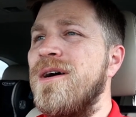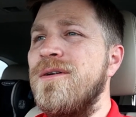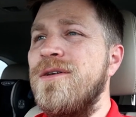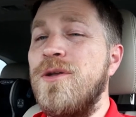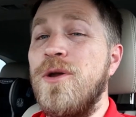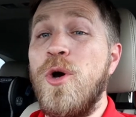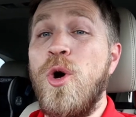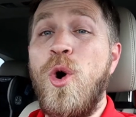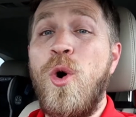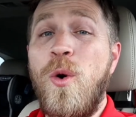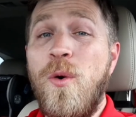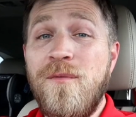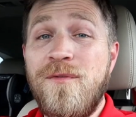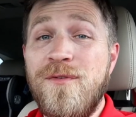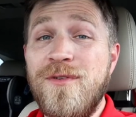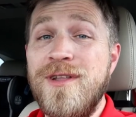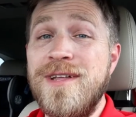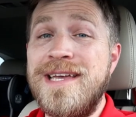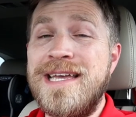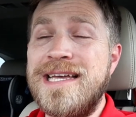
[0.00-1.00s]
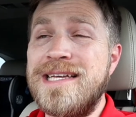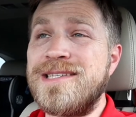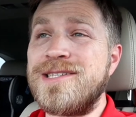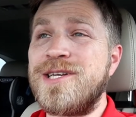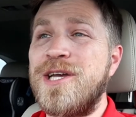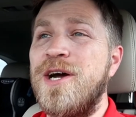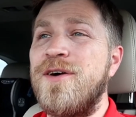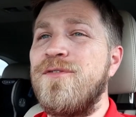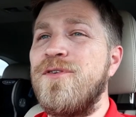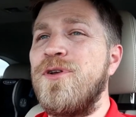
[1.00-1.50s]
You know, hopefully
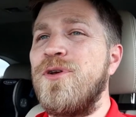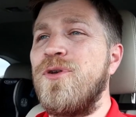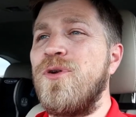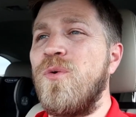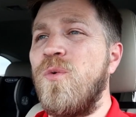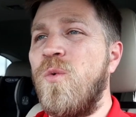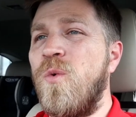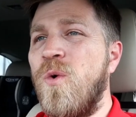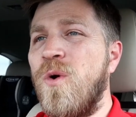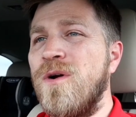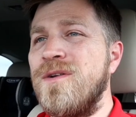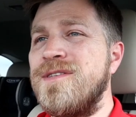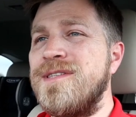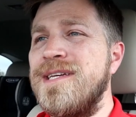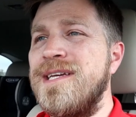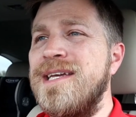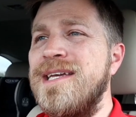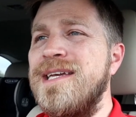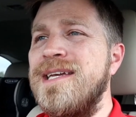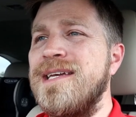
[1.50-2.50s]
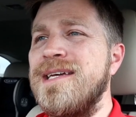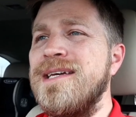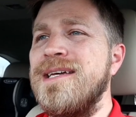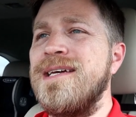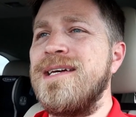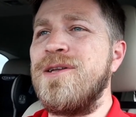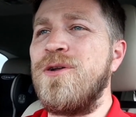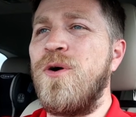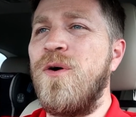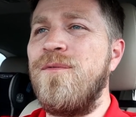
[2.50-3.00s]
it's covered under warranty,
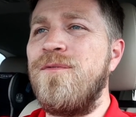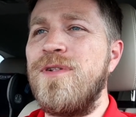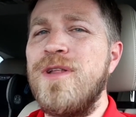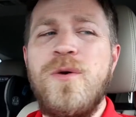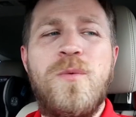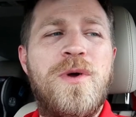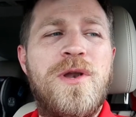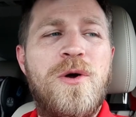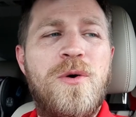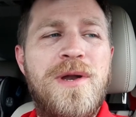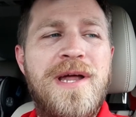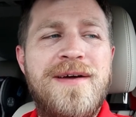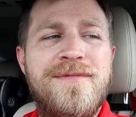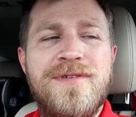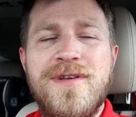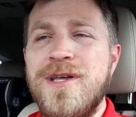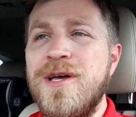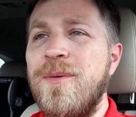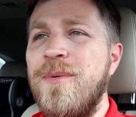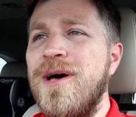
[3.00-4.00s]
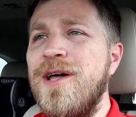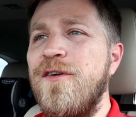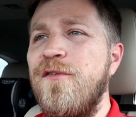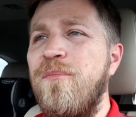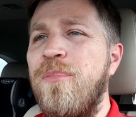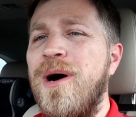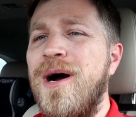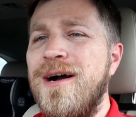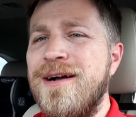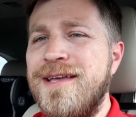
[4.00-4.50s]
and hopefully we don't have to come out
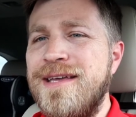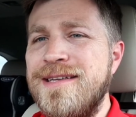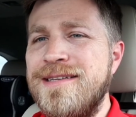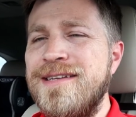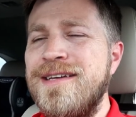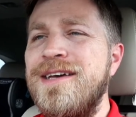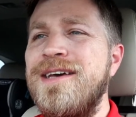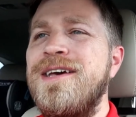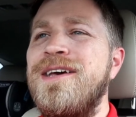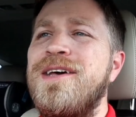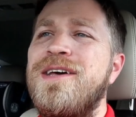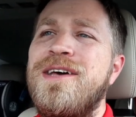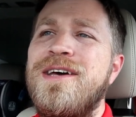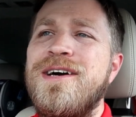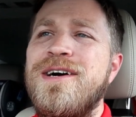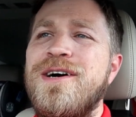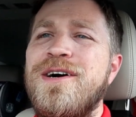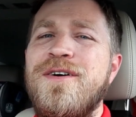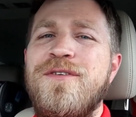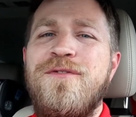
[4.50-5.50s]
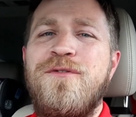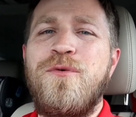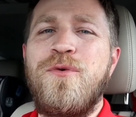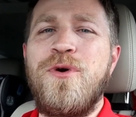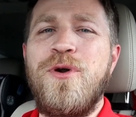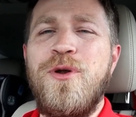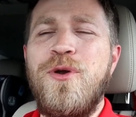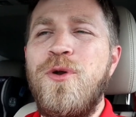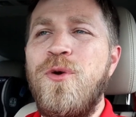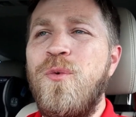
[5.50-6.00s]
of pocket
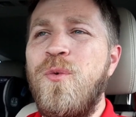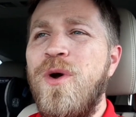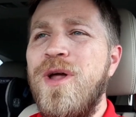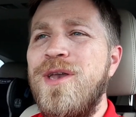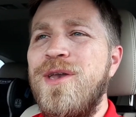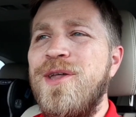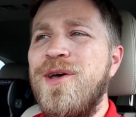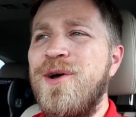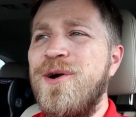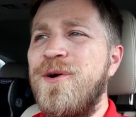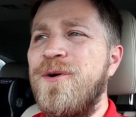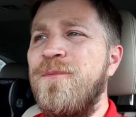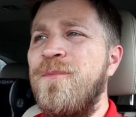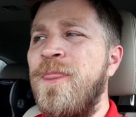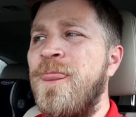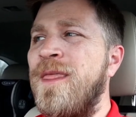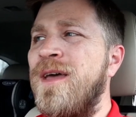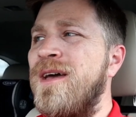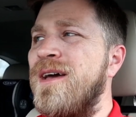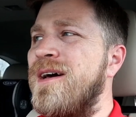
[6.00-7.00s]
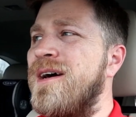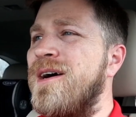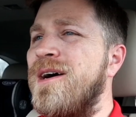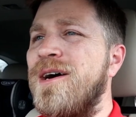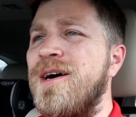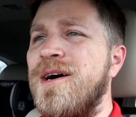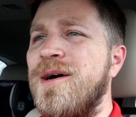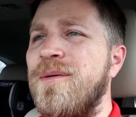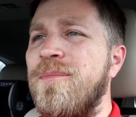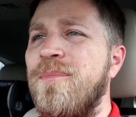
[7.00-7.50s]
for a new window.
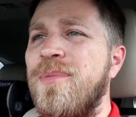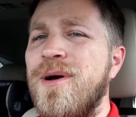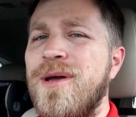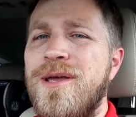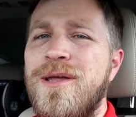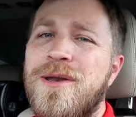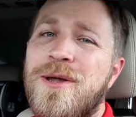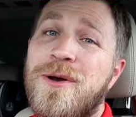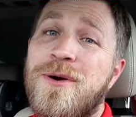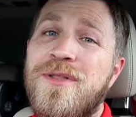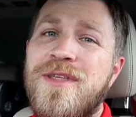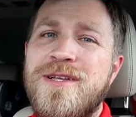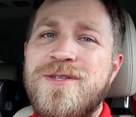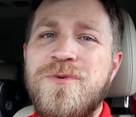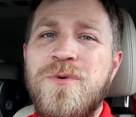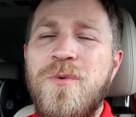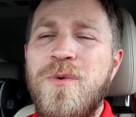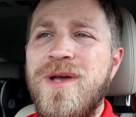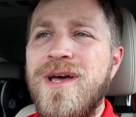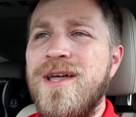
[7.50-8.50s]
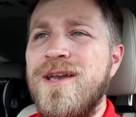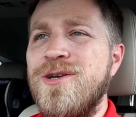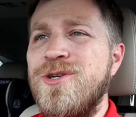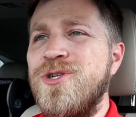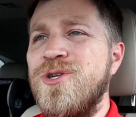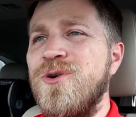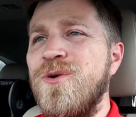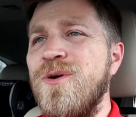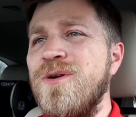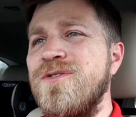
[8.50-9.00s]
But you know, that's what we got
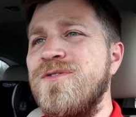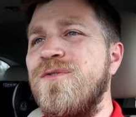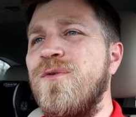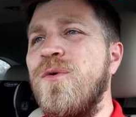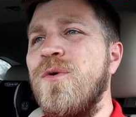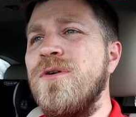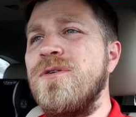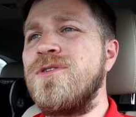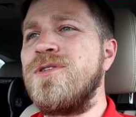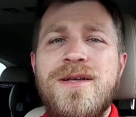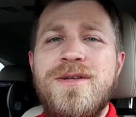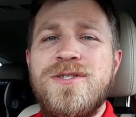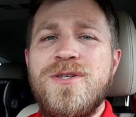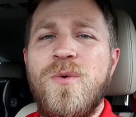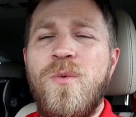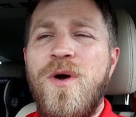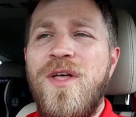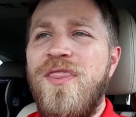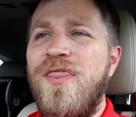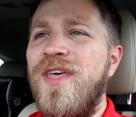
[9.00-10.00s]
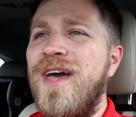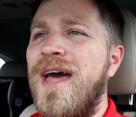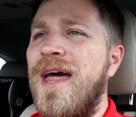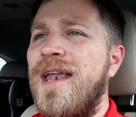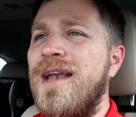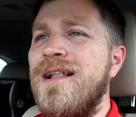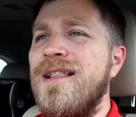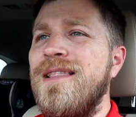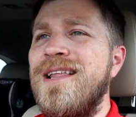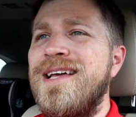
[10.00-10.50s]
insurance for. So with
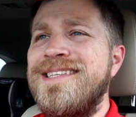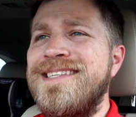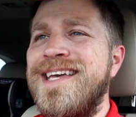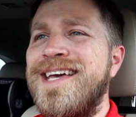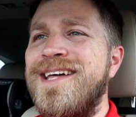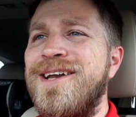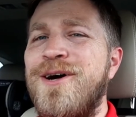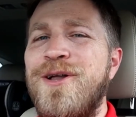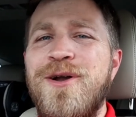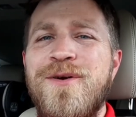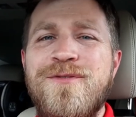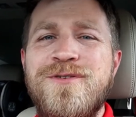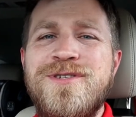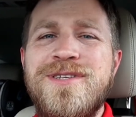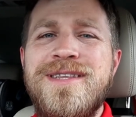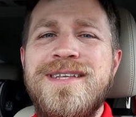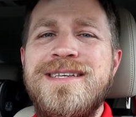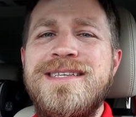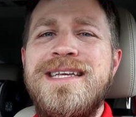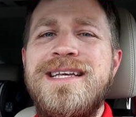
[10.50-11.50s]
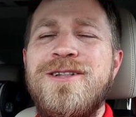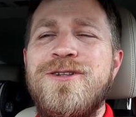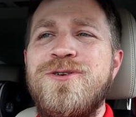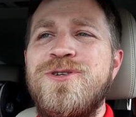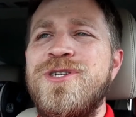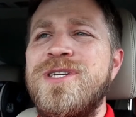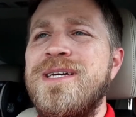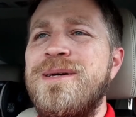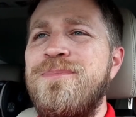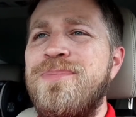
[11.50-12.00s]
that, let's head on over to the
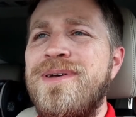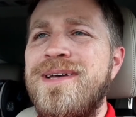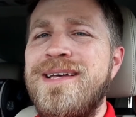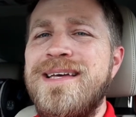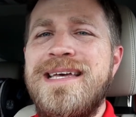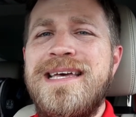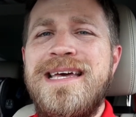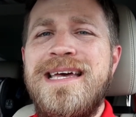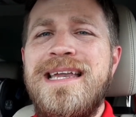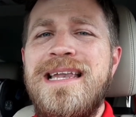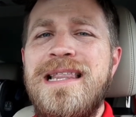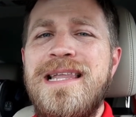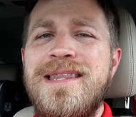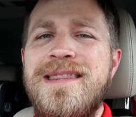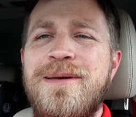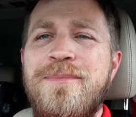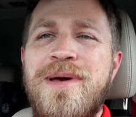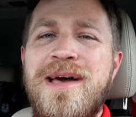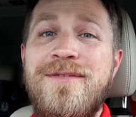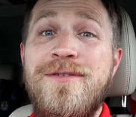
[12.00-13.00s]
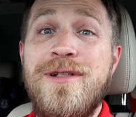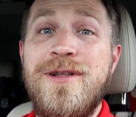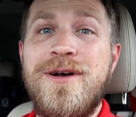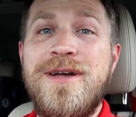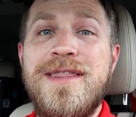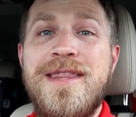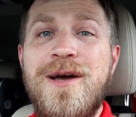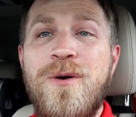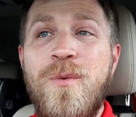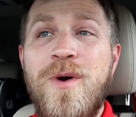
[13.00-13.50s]
dealership and let them have a look
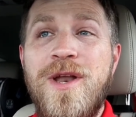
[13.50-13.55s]
at that